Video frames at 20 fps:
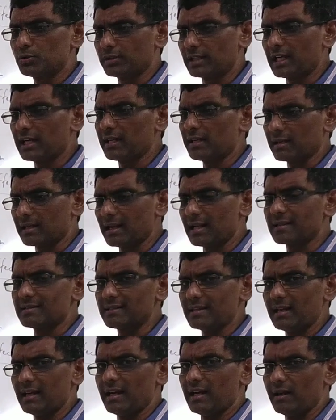start the
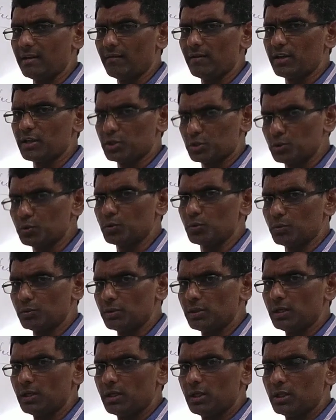class very soon.
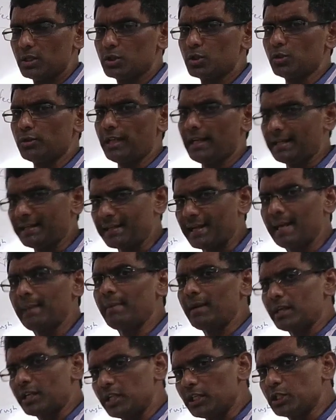So that time
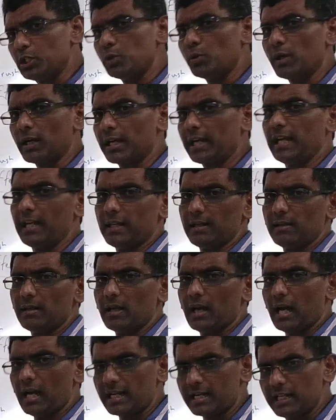I teach you again
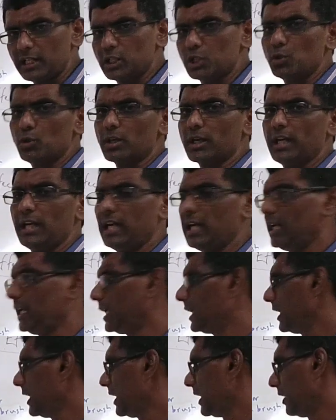
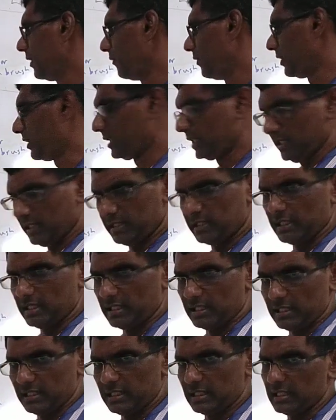with this
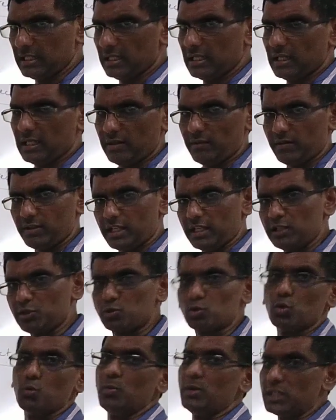with the
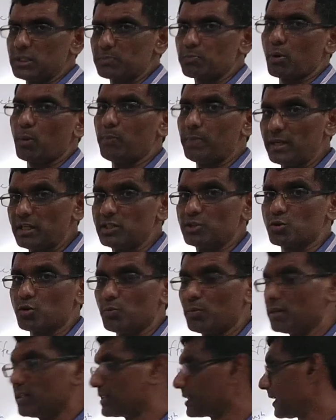instruments, proper
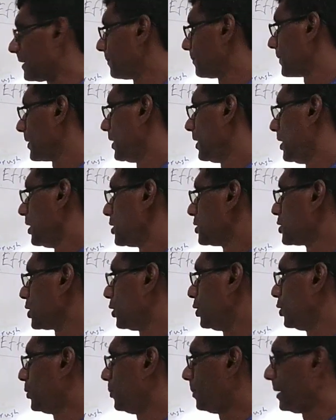instruments.
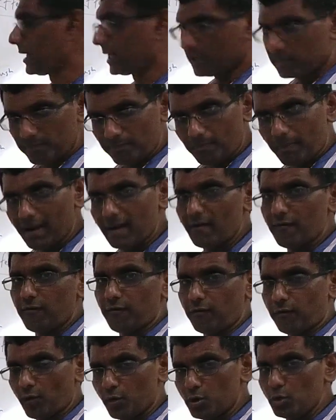So, but
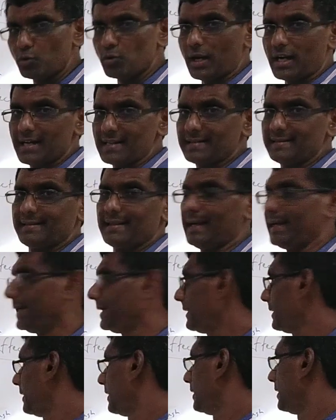for you to
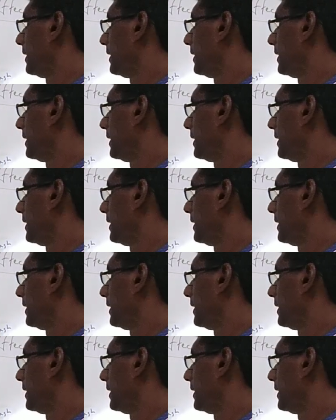understand,